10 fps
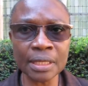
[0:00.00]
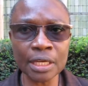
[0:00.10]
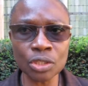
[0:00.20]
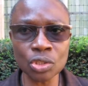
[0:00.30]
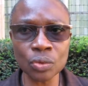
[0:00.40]

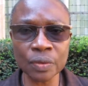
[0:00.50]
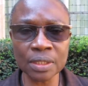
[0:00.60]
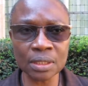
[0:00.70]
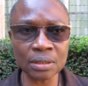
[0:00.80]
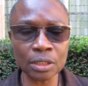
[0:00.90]
they do
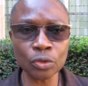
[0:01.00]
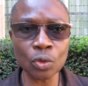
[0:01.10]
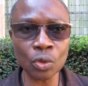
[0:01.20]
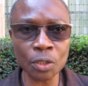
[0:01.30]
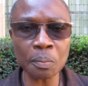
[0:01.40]
the
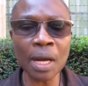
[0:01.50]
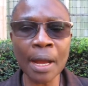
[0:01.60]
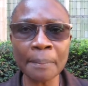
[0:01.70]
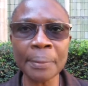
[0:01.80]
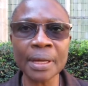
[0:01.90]

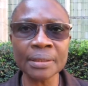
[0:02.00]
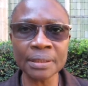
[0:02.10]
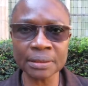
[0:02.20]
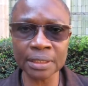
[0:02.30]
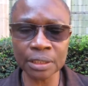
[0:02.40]
roadmap, and
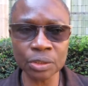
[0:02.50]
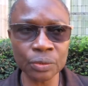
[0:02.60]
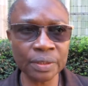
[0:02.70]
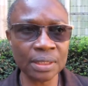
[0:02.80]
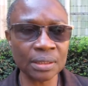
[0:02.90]
then they
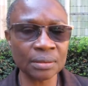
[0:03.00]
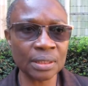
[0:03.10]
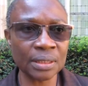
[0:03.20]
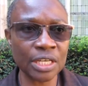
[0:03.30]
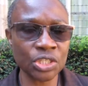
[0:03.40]
do
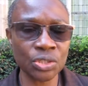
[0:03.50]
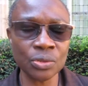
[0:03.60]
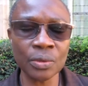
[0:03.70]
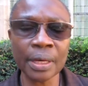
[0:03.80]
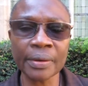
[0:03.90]
the
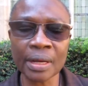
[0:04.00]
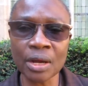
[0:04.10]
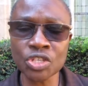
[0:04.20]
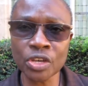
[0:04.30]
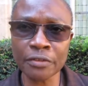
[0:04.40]
National
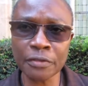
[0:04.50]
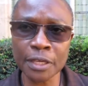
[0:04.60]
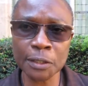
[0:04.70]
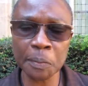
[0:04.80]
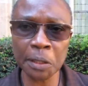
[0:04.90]
Agriculture
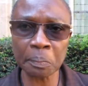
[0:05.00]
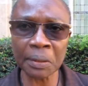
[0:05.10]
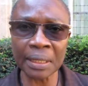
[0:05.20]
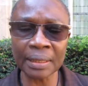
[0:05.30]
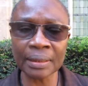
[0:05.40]
Investment
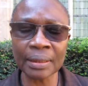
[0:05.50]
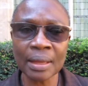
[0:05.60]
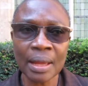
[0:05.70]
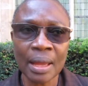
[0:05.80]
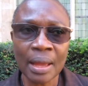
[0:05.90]
Plan.
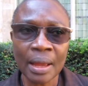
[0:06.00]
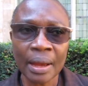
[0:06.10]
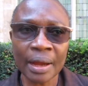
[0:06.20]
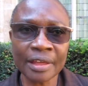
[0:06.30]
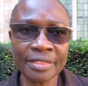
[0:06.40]

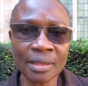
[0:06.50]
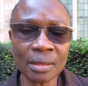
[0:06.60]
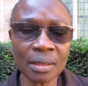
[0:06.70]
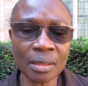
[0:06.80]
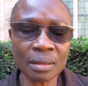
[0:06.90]
I
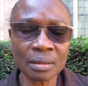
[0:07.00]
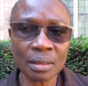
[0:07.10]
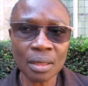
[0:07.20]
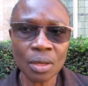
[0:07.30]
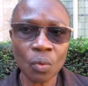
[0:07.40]
think
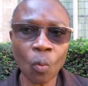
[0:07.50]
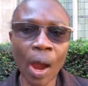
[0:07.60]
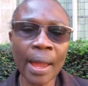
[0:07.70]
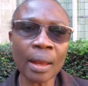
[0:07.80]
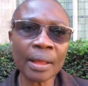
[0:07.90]

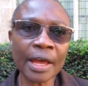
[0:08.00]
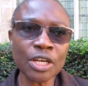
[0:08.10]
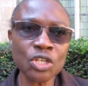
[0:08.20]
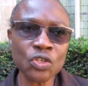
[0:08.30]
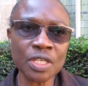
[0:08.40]
while
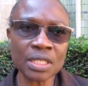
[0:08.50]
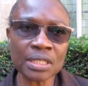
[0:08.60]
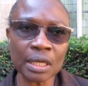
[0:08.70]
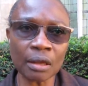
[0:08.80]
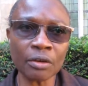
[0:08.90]

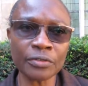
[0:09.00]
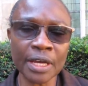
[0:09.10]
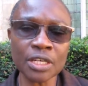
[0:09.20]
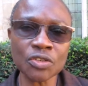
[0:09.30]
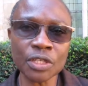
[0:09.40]
a lot of
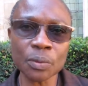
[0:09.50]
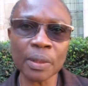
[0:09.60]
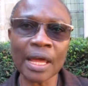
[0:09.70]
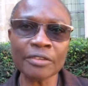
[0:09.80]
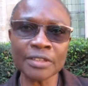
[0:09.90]
countries
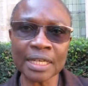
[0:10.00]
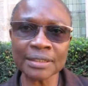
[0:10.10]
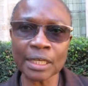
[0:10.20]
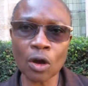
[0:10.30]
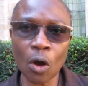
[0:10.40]
will have
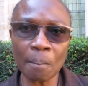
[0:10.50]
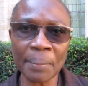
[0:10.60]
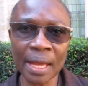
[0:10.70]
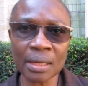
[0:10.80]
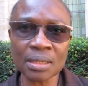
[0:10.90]
done the
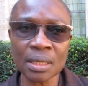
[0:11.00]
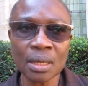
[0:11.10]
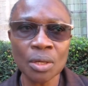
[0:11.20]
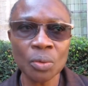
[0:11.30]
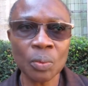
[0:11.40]
compact,
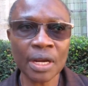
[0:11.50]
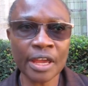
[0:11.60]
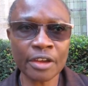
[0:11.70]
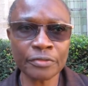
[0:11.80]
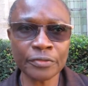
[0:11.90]
what
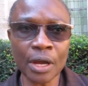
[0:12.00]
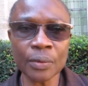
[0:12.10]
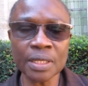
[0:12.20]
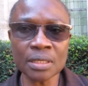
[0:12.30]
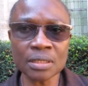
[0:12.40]
I have
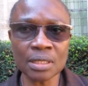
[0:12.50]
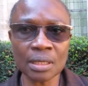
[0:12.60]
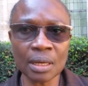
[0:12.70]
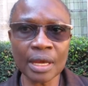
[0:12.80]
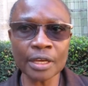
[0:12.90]
found is
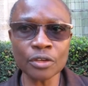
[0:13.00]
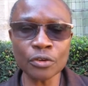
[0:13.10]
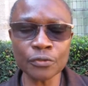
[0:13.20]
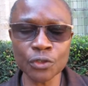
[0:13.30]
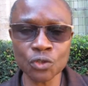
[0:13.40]
they kind
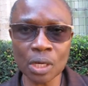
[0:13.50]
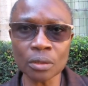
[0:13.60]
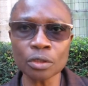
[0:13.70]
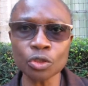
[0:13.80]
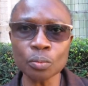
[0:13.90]
of
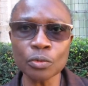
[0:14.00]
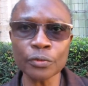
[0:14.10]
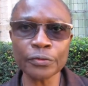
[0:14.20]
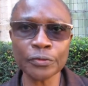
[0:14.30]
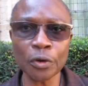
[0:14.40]
struggle to
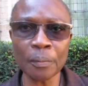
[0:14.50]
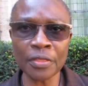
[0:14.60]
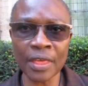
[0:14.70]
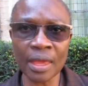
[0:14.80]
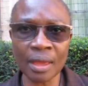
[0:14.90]
move from
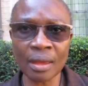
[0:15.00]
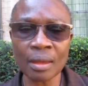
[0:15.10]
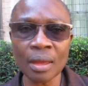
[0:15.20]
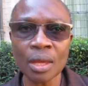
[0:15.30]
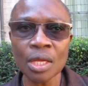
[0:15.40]
there
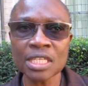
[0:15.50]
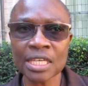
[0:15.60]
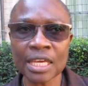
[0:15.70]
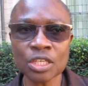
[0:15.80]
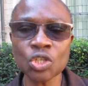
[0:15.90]
to
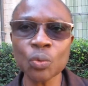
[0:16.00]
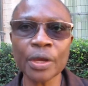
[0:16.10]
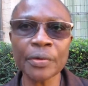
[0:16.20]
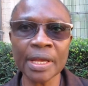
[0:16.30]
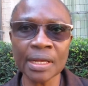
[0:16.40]
get to
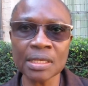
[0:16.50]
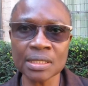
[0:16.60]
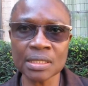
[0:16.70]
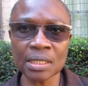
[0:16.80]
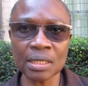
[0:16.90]
a
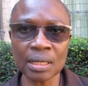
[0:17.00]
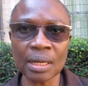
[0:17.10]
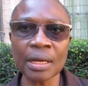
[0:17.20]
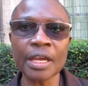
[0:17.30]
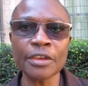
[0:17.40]
realistic
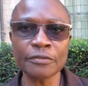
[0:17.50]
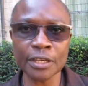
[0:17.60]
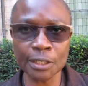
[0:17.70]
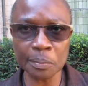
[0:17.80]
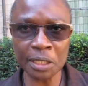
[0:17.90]

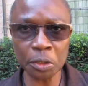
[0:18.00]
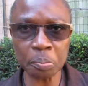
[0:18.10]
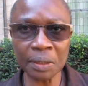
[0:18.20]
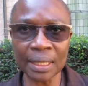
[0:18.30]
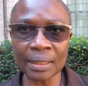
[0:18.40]
investment
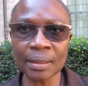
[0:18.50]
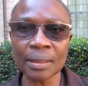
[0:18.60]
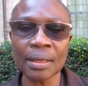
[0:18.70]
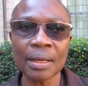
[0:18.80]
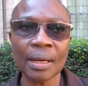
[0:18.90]
plan.
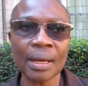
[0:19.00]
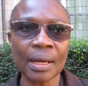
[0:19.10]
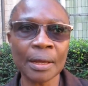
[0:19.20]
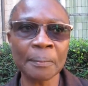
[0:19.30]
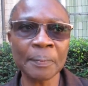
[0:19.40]

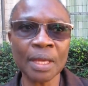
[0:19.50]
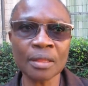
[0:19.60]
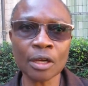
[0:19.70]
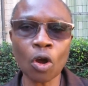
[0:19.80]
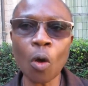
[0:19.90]

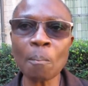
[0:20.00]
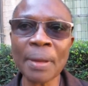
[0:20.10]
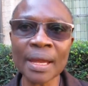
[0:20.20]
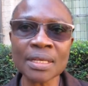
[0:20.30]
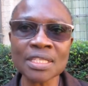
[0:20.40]
The
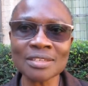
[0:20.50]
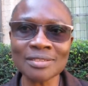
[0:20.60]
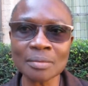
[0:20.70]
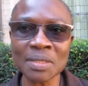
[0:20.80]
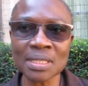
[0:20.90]
compacts
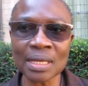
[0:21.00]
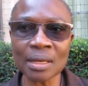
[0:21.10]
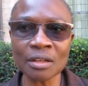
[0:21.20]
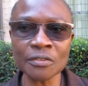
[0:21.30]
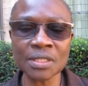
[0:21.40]

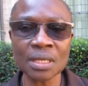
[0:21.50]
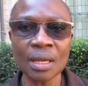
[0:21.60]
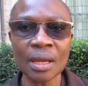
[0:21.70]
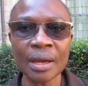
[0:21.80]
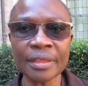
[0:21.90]
themselves,
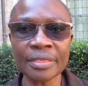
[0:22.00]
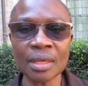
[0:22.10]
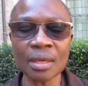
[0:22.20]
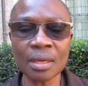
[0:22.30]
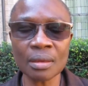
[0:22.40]
I
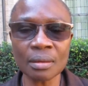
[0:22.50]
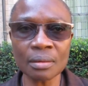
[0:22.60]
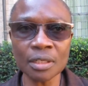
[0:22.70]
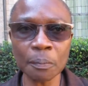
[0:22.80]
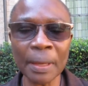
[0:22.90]
think,
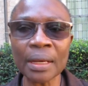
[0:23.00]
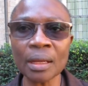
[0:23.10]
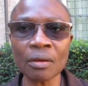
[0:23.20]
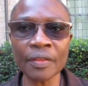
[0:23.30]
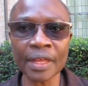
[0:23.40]

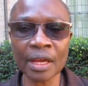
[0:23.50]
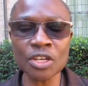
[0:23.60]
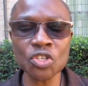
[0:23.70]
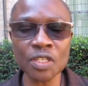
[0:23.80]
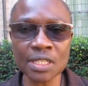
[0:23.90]
depending on the
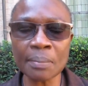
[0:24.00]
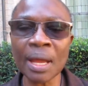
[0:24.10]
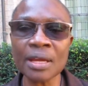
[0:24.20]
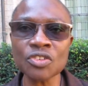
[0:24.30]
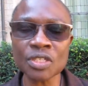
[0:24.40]
country, some
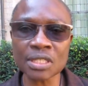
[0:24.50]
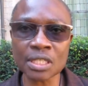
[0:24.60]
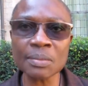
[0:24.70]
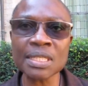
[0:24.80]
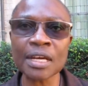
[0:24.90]
countries
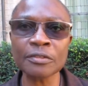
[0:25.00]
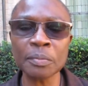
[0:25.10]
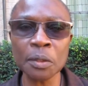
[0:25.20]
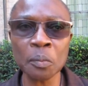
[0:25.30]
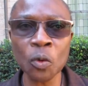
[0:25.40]
seem to have
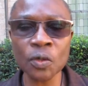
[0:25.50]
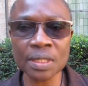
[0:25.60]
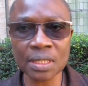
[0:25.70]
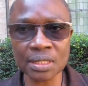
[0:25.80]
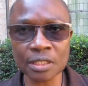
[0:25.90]
been more
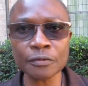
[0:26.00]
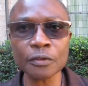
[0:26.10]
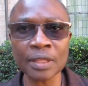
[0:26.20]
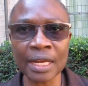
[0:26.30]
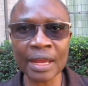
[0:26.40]

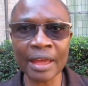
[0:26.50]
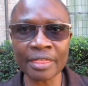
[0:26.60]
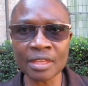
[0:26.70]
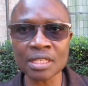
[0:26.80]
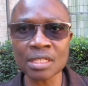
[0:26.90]
successful than
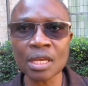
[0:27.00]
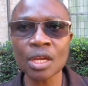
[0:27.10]
others